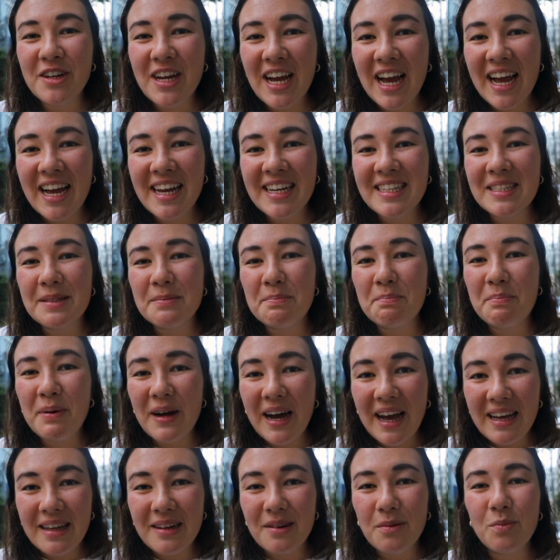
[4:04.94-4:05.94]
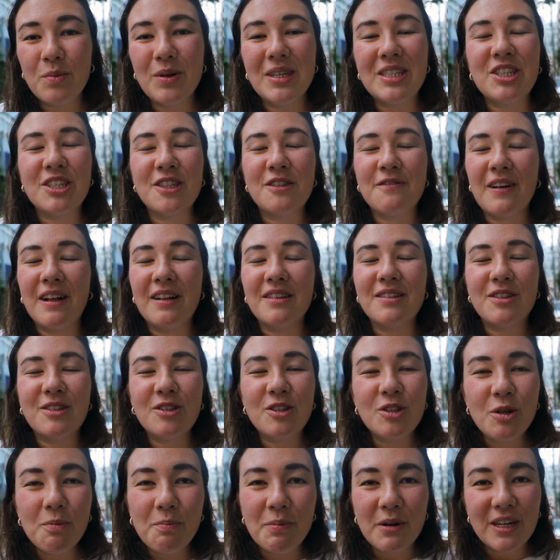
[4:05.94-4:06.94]
guys, but we just felt
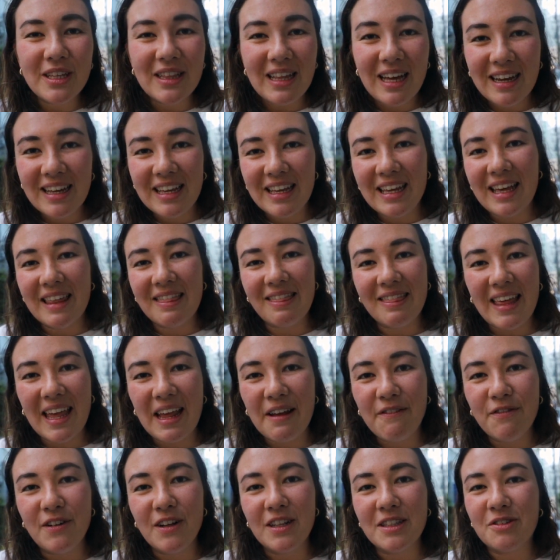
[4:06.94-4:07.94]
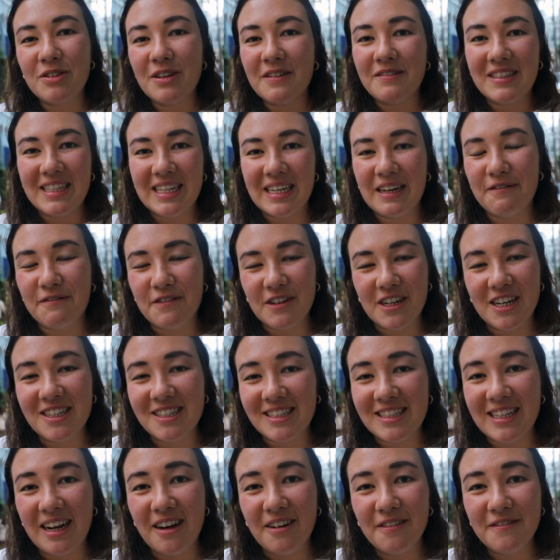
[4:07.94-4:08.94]
super lucky and thankful to have seen it for
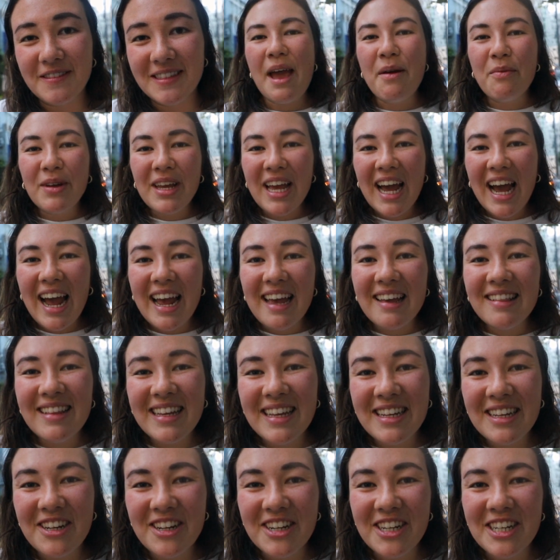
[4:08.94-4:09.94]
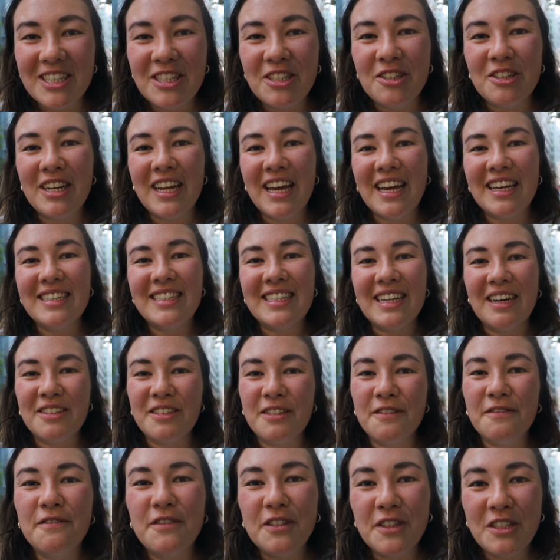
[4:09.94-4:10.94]
ourselves. And we highly encourage you to head down to
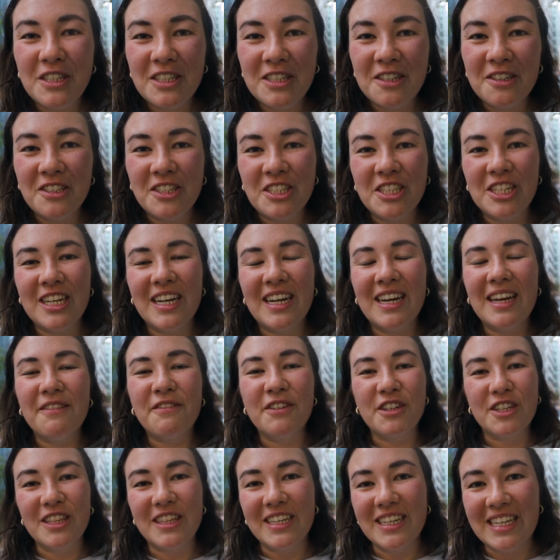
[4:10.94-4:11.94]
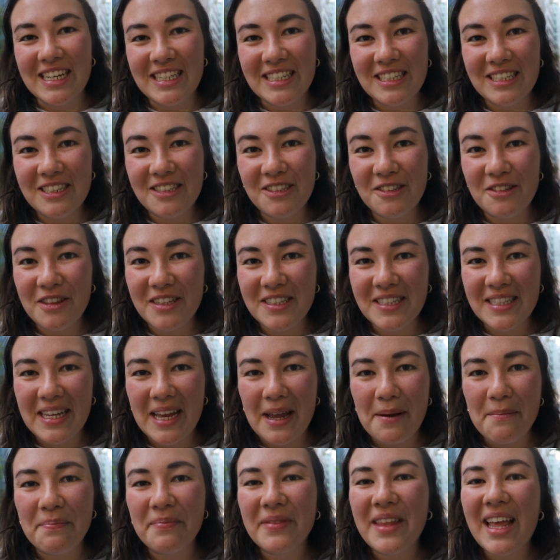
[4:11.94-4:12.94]
Fujiyoshida if you're looking to do the
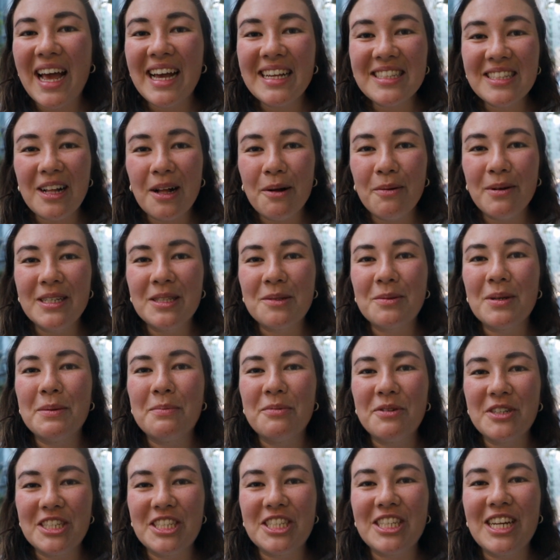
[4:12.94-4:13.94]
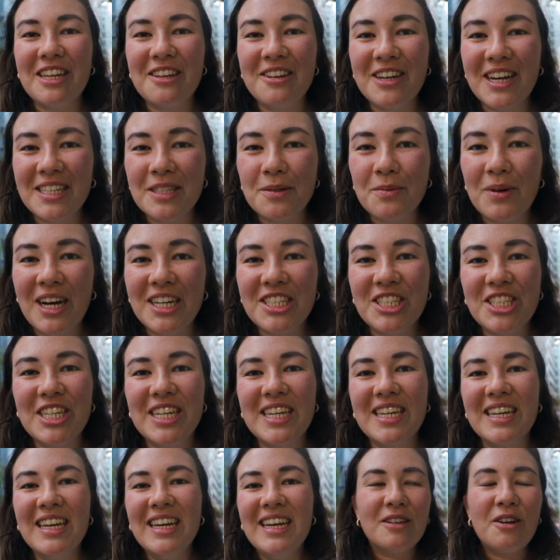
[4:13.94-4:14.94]
same. As always, we appreciate you guys
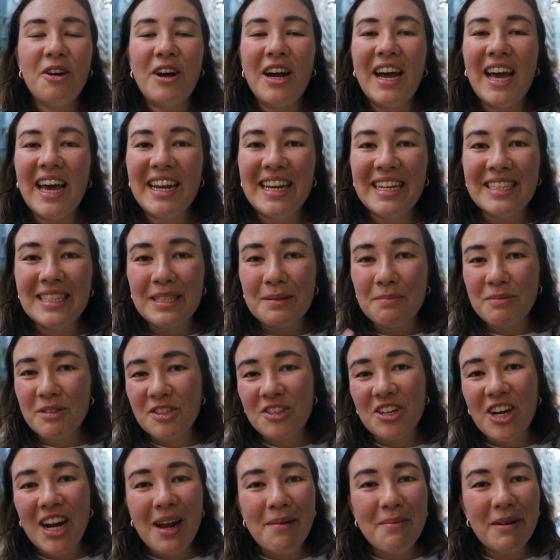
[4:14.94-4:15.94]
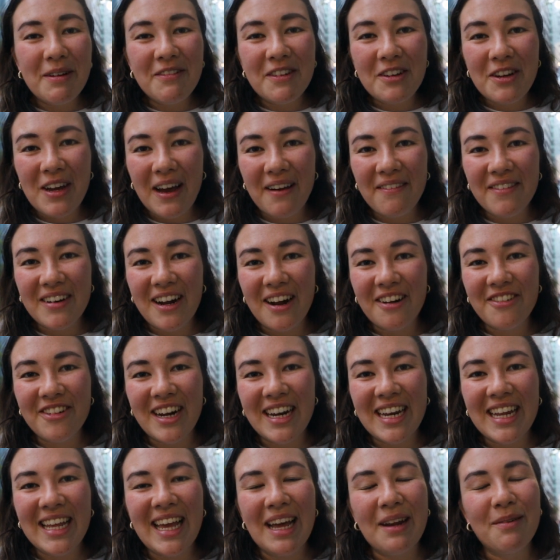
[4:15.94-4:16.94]
watching. Go ahead and subscribe if you haven't
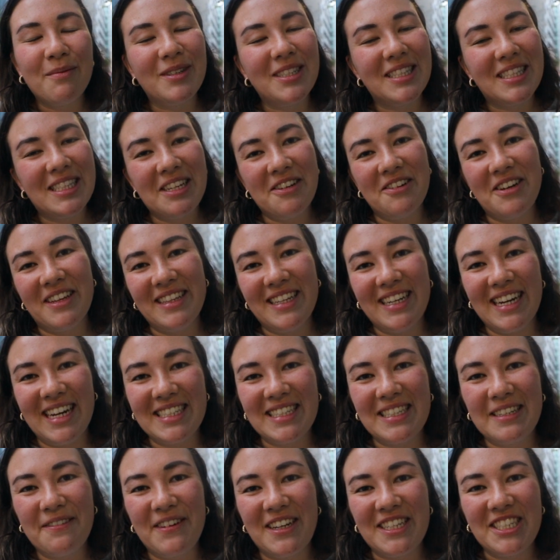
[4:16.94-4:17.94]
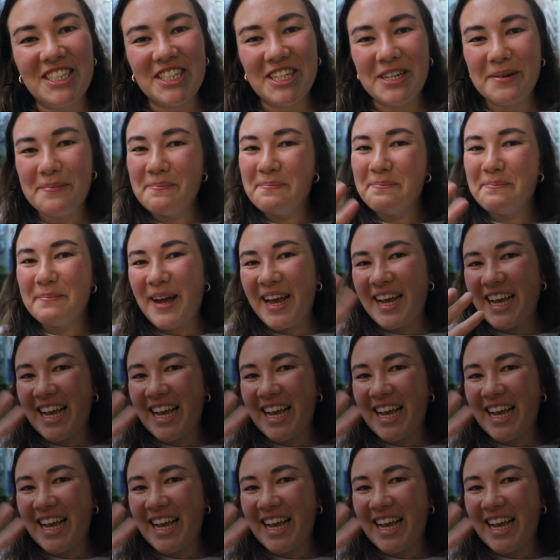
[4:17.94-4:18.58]
already, and we'll see you on the next adventure. Bye